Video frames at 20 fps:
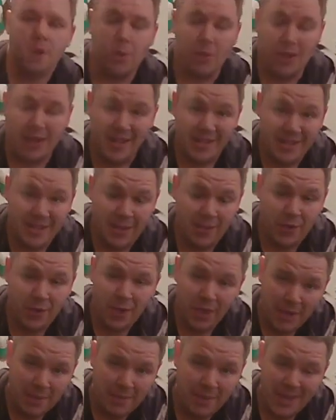like I said, if you're
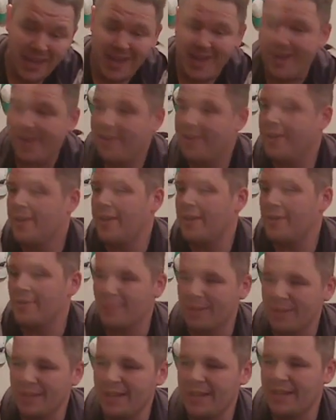like me, it's
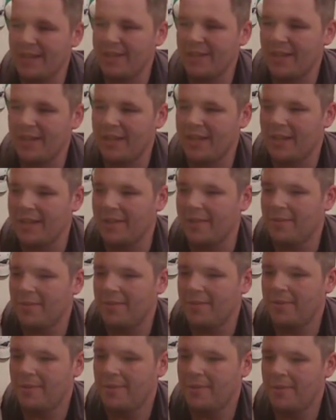really easy to get
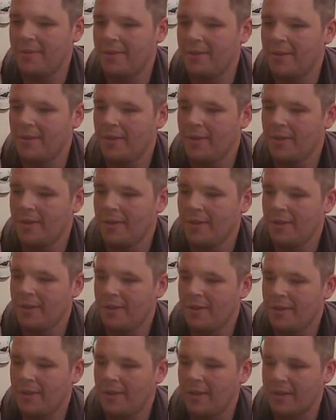
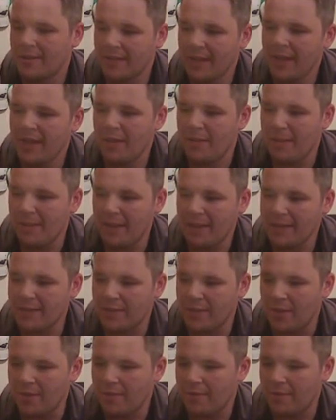excited about that
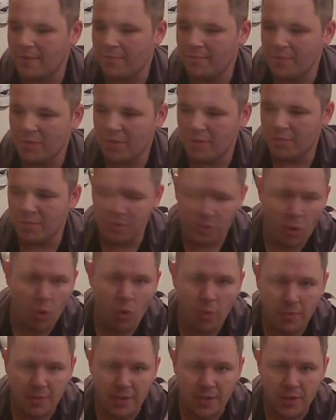stuff, and I'm just absorbed
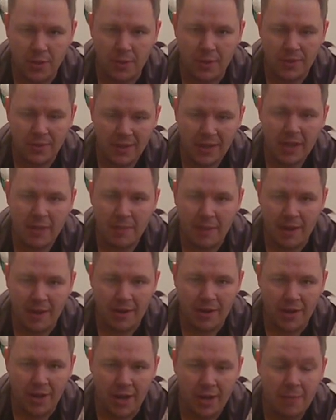into it and think about it a
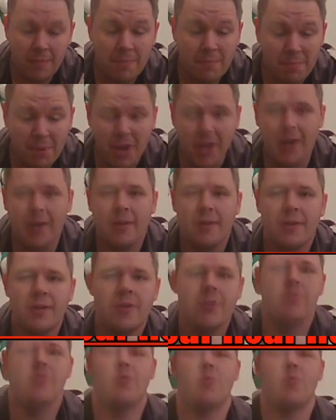lot. But there's a